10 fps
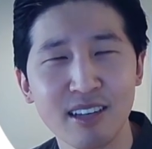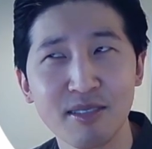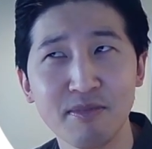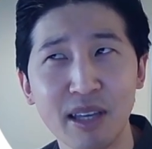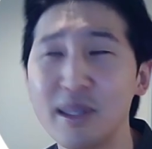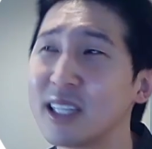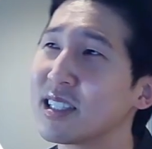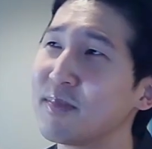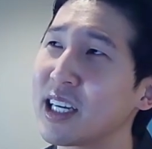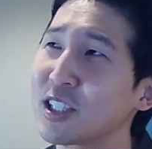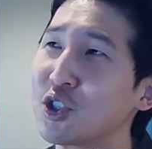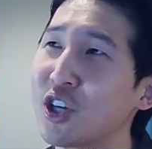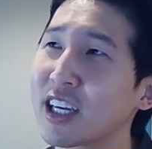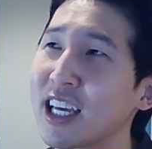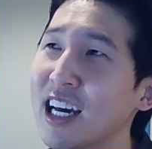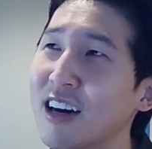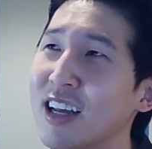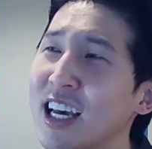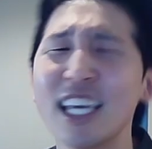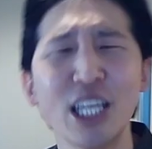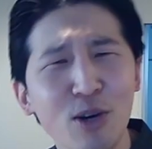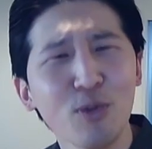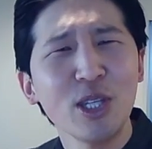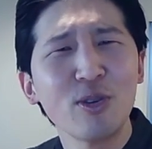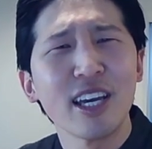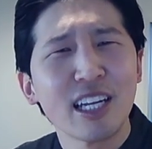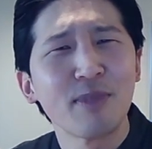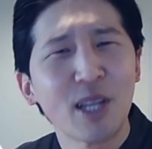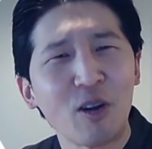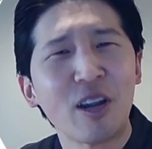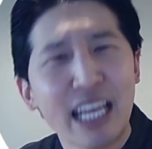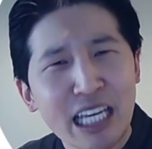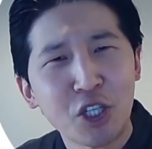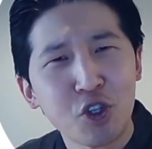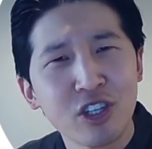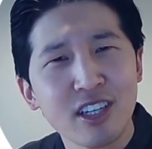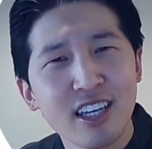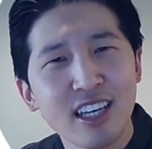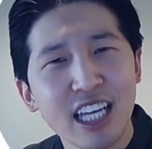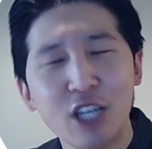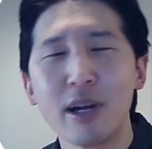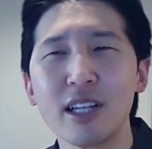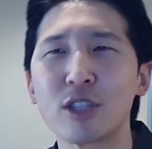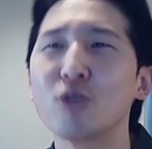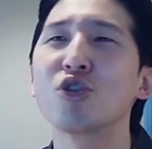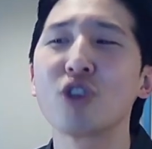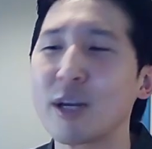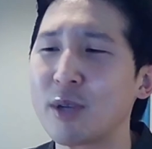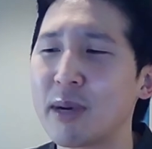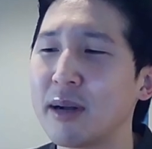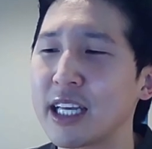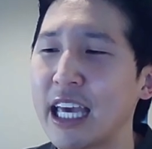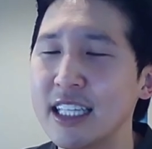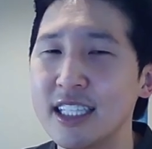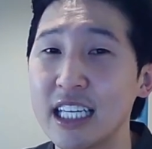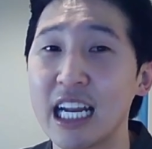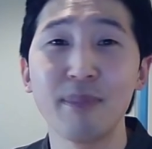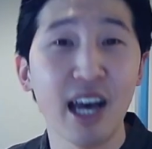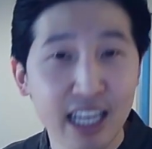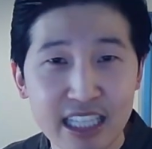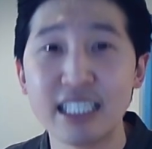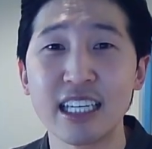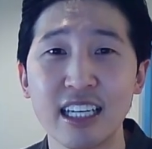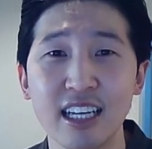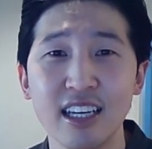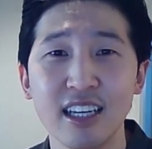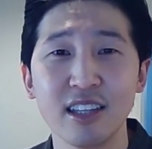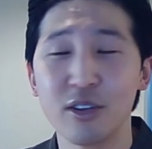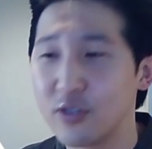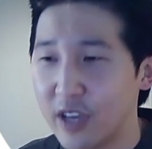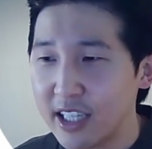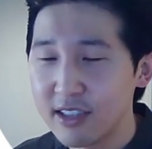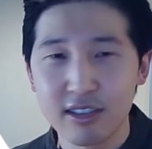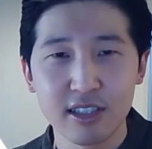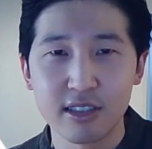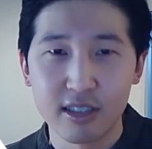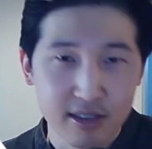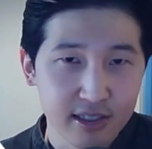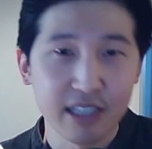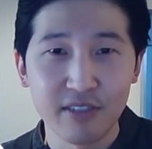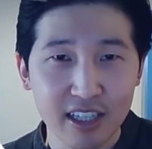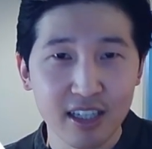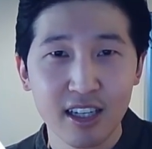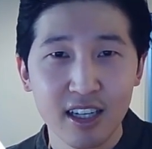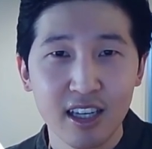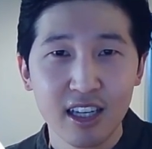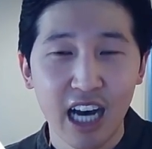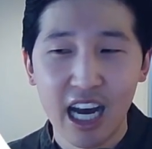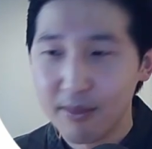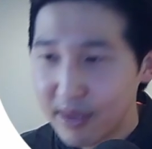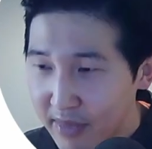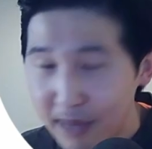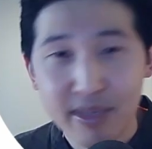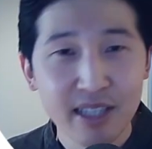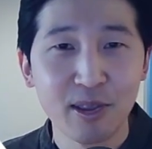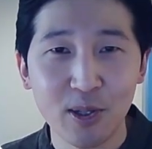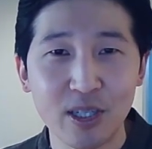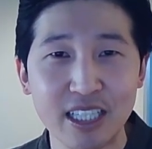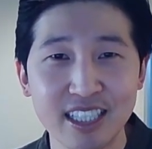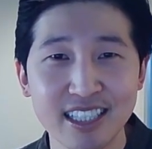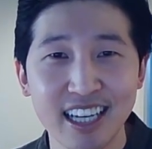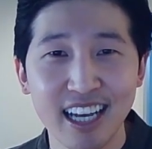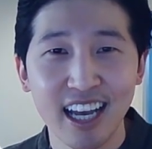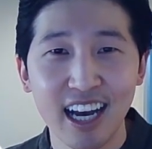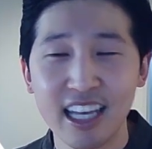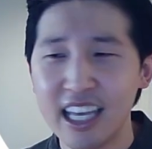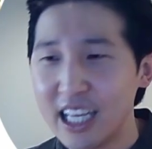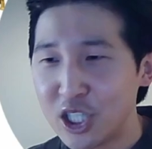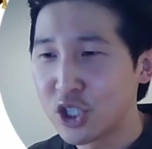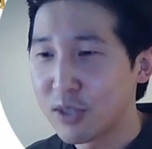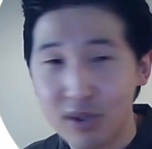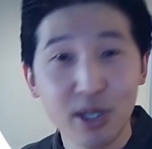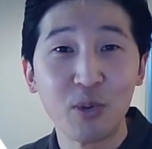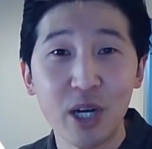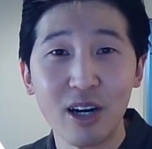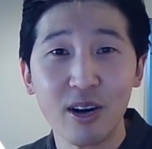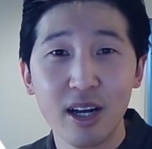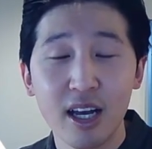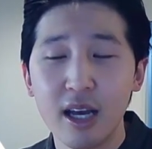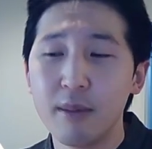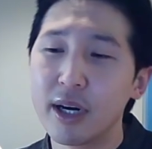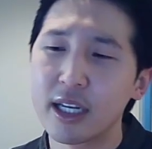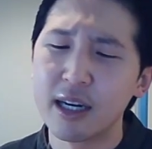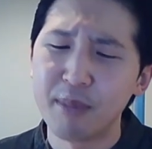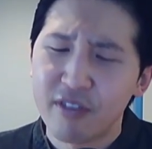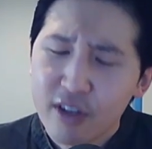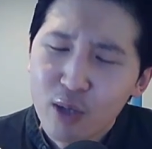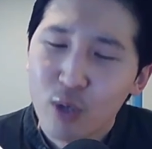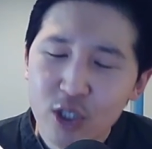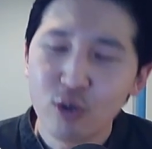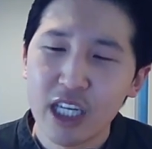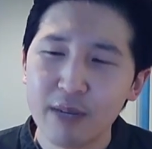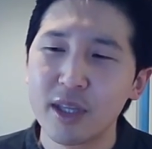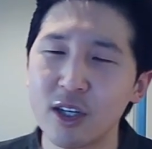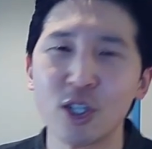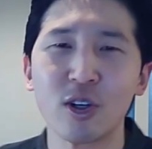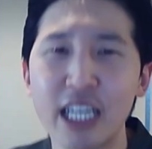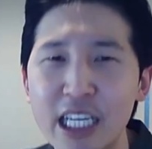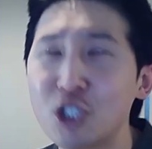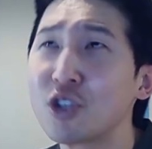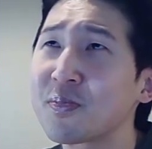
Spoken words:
Maybe that's something I should check out. When you get up there in age, you're probably like, dude, shut up. You're probably like 18. I'm not 18. The face is deceiving. I'm in my mid-30s. I aged pretty well. But I feel like once you get up there in your age,